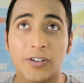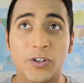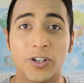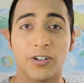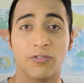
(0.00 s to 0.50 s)

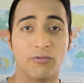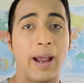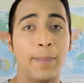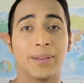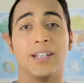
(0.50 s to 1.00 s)

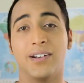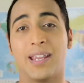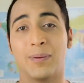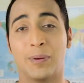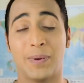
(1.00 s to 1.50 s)
wrap their
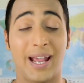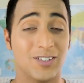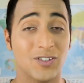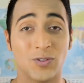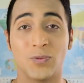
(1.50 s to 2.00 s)
name up
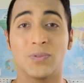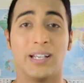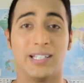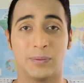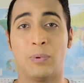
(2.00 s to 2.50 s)
as
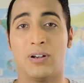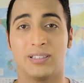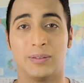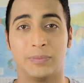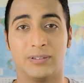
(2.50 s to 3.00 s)
soon as
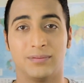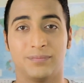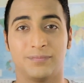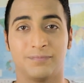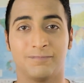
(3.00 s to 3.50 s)
possible.
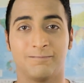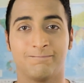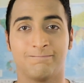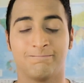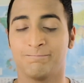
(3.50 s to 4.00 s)

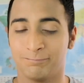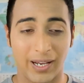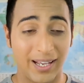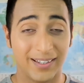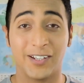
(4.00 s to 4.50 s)

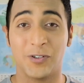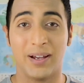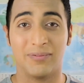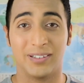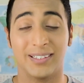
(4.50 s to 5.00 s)
And there you
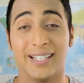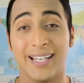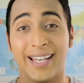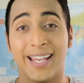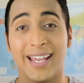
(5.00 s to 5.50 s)
have it.
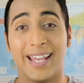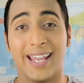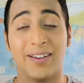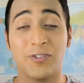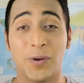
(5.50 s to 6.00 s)

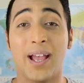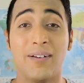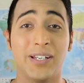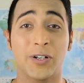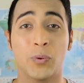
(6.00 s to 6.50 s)
If you
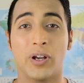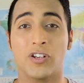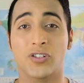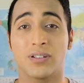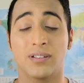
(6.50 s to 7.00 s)
have any
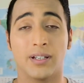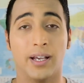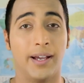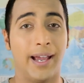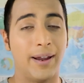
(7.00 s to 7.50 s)
questions
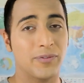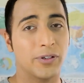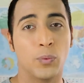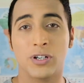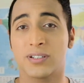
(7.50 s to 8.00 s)
after
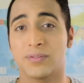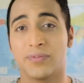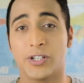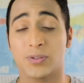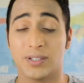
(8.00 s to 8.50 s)
you watch this
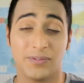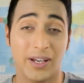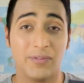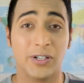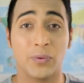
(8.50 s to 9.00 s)
video, so if you
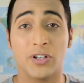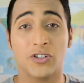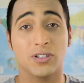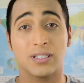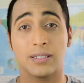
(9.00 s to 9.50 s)
have any
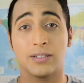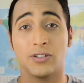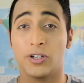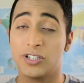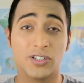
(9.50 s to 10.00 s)
questions,
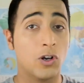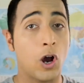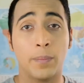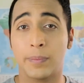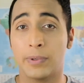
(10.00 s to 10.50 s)
you can just
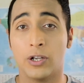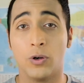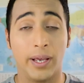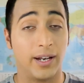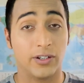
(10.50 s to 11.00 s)
comment
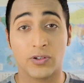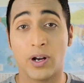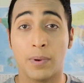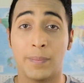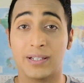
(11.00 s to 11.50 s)
below and I'll
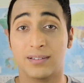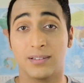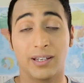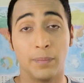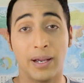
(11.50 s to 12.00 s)
try my
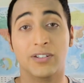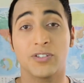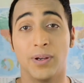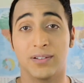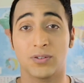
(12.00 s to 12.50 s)
best to get back
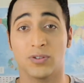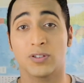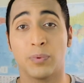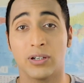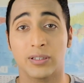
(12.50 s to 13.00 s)
to you as soon
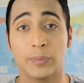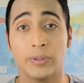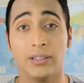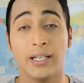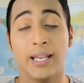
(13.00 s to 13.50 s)
as
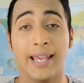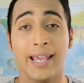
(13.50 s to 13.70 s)
possible.